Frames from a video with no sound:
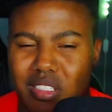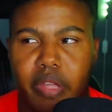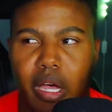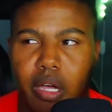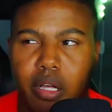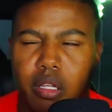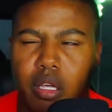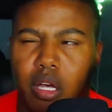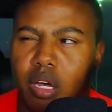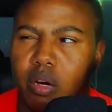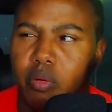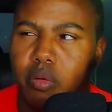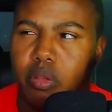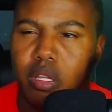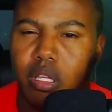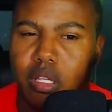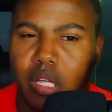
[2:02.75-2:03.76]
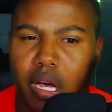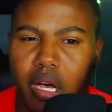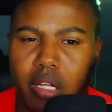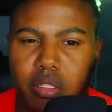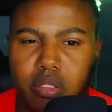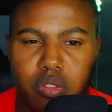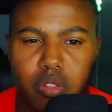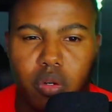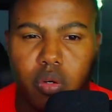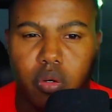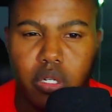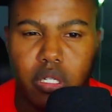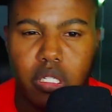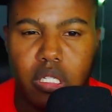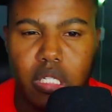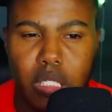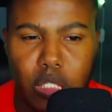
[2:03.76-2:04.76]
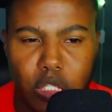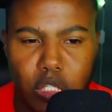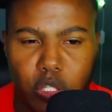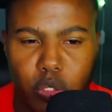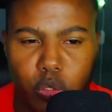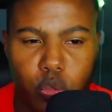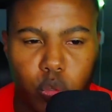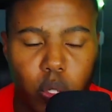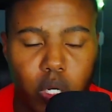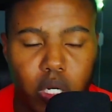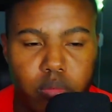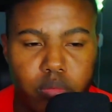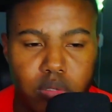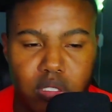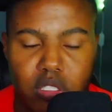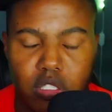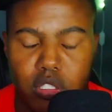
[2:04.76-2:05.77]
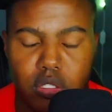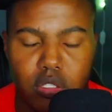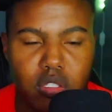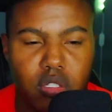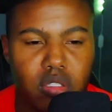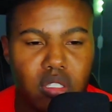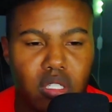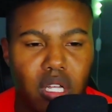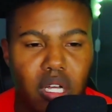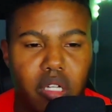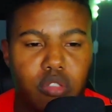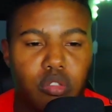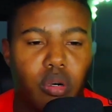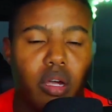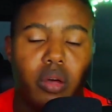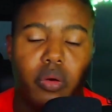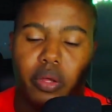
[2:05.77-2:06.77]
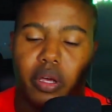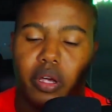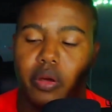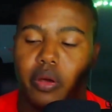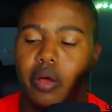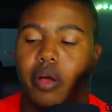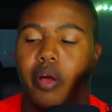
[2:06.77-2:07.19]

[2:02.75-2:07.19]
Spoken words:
I don't think the islands are in their correct position, so it's a lot of trial and error.